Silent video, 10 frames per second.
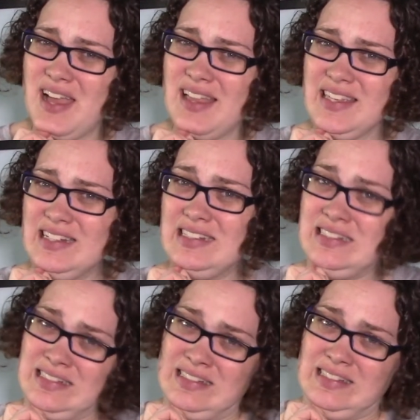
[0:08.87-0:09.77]
Allen?
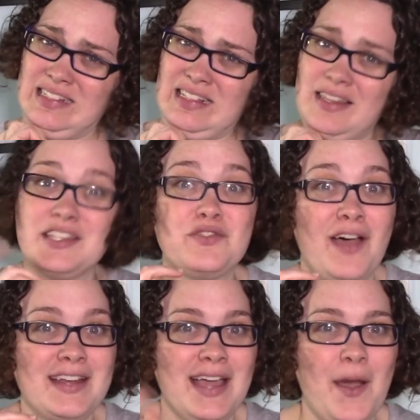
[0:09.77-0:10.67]
Let's
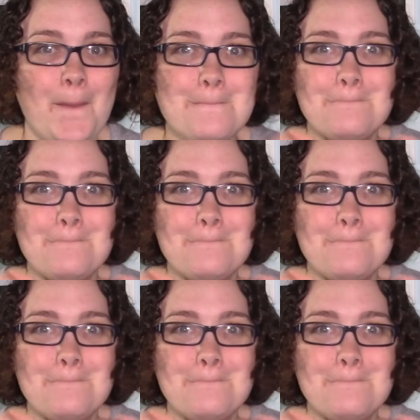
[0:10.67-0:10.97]
find out.